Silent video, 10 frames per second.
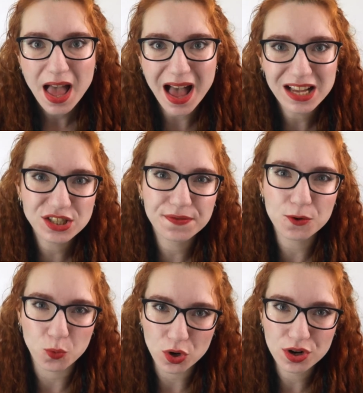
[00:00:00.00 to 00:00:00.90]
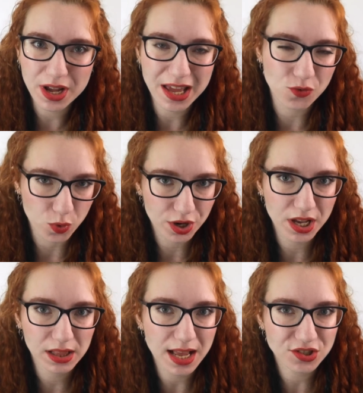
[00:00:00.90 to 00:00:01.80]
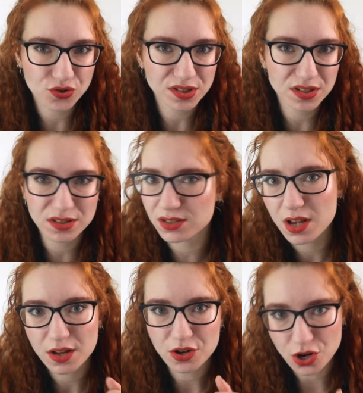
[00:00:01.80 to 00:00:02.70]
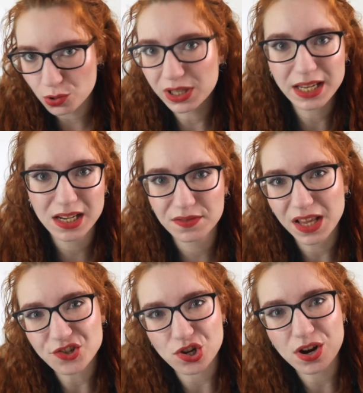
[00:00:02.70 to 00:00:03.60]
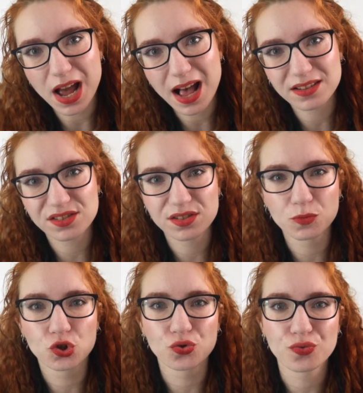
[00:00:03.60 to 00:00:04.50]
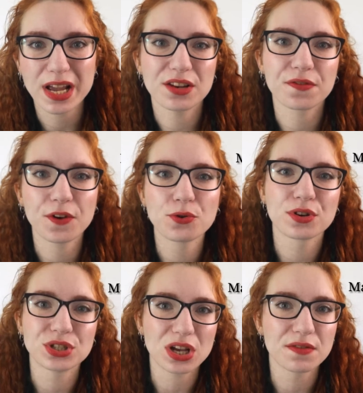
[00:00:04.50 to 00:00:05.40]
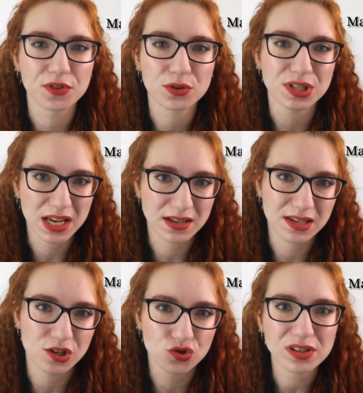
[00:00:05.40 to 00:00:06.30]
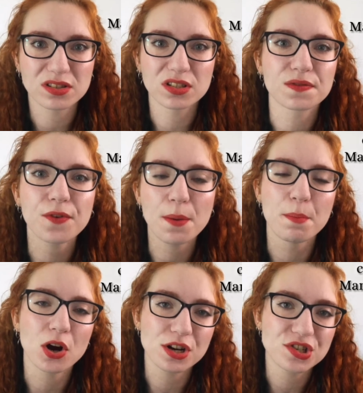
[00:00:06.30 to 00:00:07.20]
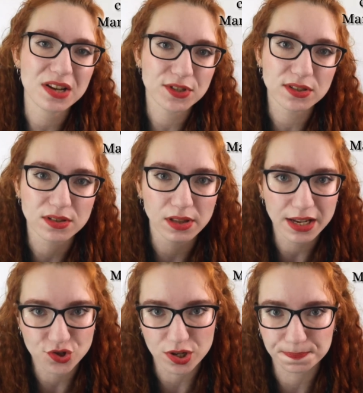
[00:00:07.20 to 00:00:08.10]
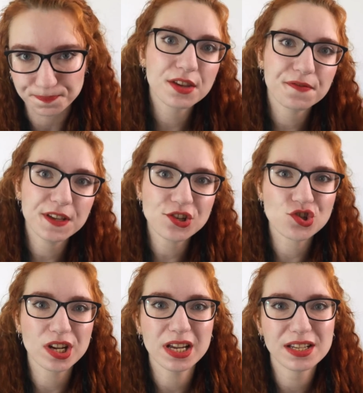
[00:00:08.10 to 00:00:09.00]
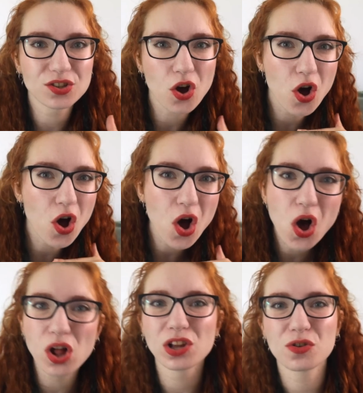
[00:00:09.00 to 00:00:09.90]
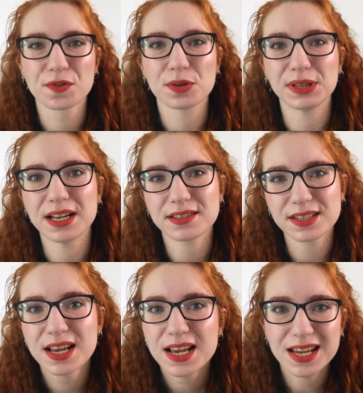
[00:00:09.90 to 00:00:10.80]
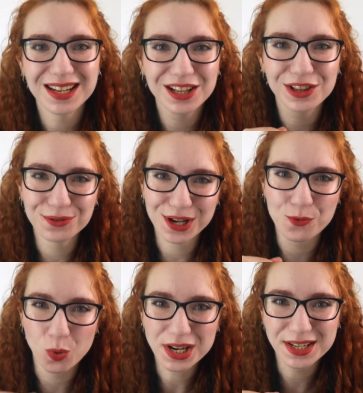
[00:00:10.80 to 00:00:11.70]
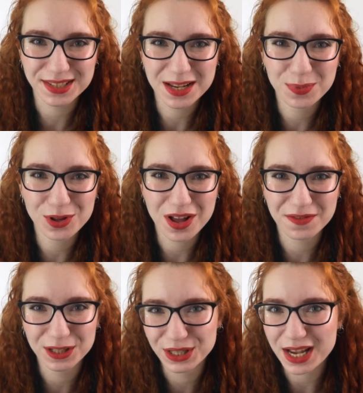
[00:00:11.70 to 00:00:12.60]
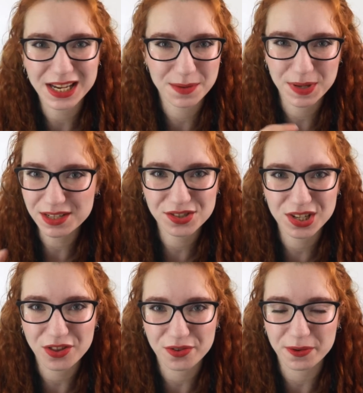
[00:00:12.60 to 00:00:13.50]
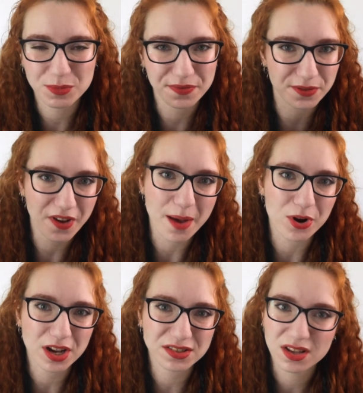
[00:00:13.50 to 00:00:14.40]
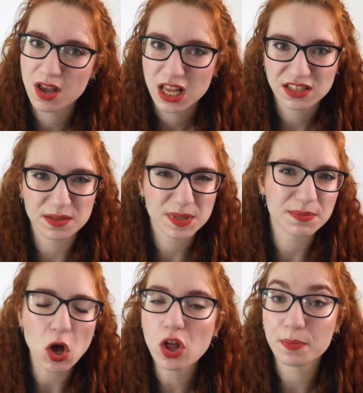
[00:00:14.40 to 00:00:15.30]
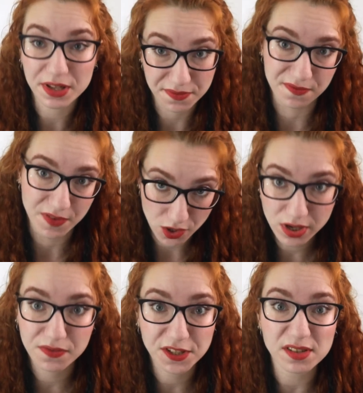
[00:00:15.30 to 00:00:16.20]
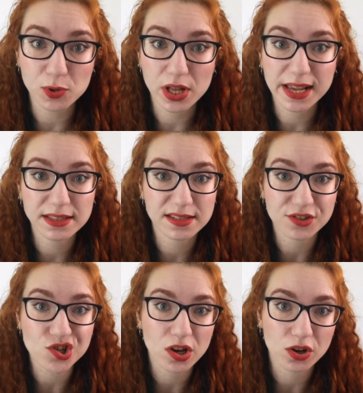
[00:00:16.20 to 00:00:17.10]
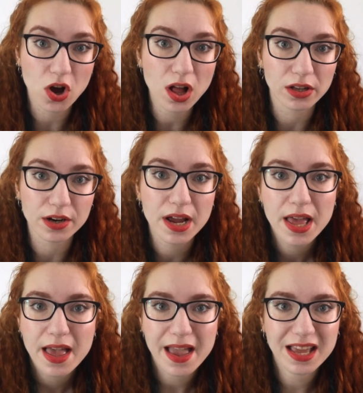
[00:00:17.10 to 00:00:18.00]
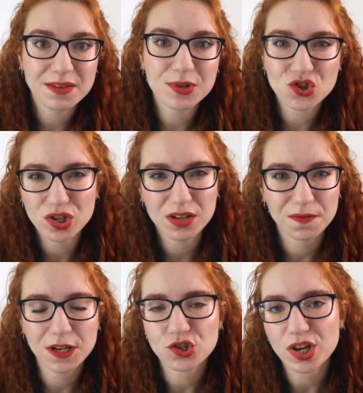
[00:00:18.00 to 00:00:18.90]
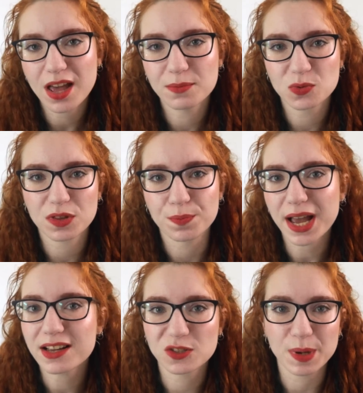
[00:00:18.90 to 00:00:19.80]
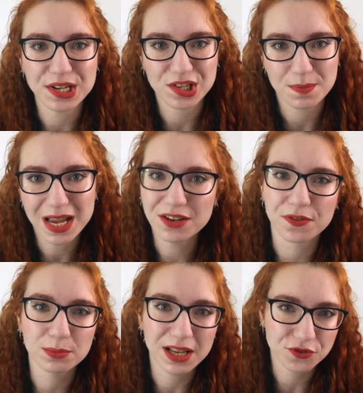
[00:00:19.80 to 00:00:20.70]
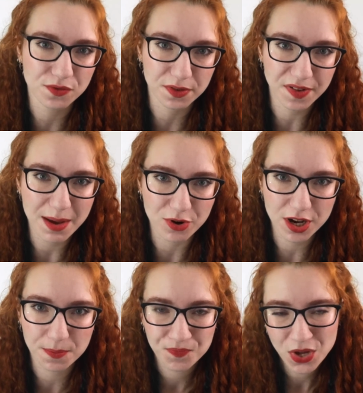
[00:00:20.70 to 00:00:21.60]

As for work and working class dresses, No Lady of Leisure has some great photos of those antique dresses from Marna Davis's collection. The finishing is all over the place, including one example of aligning pieced together from different fabrics, some small but very visible hand stitching on a collar, and machine finished hems with bias binding made from leftover fabric.